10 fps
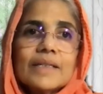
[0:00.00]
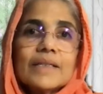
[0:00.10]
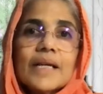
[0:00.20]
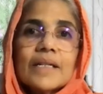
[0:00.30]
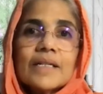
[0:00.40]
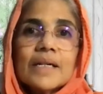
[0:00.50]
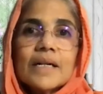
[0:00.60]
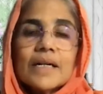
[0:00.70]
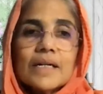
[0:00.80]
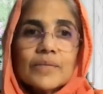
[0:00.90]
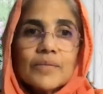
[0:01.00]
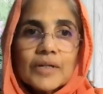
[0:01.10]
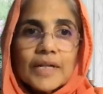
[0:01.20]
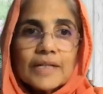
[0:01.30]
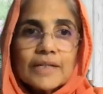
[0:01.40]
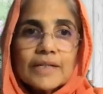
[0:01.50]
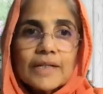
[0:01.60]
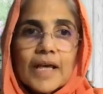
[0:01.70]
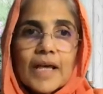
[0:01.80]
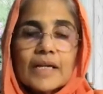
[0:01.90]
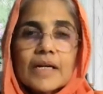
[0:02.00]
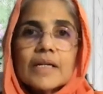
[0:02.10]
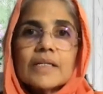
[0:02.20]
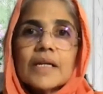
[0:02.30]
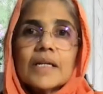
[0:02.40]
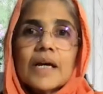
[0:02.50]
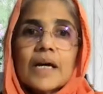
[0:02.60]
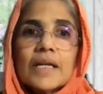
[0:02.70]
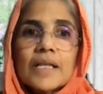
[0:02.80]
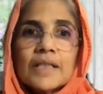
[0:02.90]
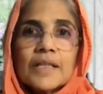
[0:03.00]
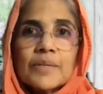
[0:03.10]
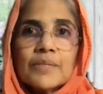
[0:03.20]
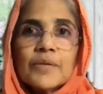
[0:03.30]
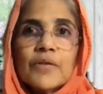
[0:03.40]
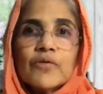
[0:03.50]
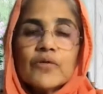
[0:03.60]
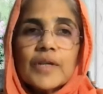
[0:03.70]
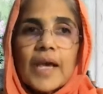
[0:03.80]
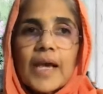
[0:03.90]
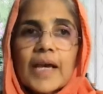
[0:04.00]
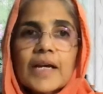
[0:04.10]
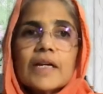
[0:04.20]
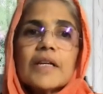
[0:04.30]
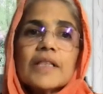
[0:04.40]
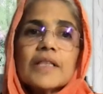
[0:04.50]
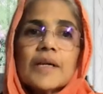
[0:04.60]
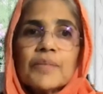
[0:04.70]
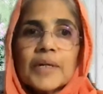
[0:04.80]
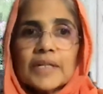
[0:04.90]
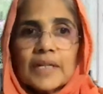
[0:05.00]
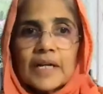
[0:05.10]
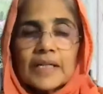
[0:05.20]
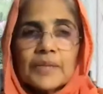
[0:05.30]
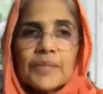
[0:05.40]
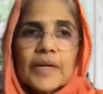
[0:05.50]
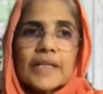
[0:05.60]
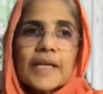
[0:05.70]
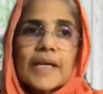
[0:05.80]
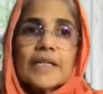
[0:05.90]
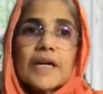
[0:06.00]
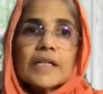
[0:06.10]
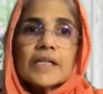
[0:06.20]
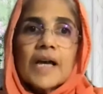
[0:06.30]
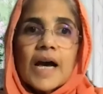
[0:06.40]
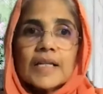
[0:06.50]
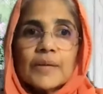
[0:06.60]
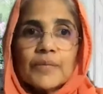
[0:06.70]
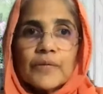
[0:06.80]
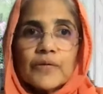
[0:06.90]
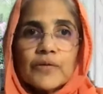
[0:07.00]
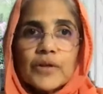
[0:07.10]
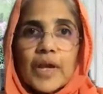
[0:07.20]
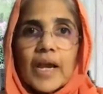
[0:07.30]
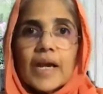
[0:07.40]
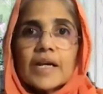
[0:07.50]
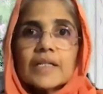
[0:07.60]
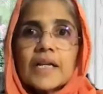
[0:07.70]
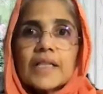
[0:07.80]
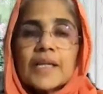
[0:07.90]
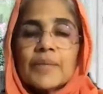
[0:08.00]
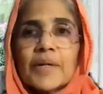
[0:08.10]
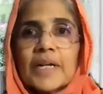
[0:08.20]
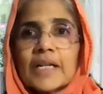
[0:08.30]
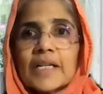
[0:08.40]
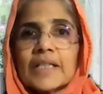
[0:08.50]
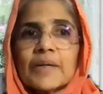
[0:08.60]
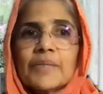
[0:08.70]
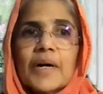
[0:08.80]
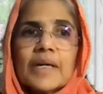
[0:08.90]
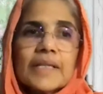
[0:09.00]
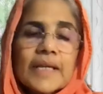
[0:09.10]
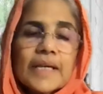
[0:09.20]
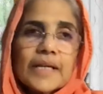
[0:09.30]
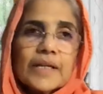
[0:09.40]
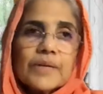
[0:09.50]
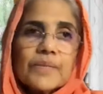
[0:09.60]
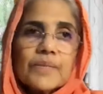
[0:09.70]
Then what else is there? Then Anantam, if you say Satyam and Jnanam are there. Jnanam, if you say Satyam and Anantam are there.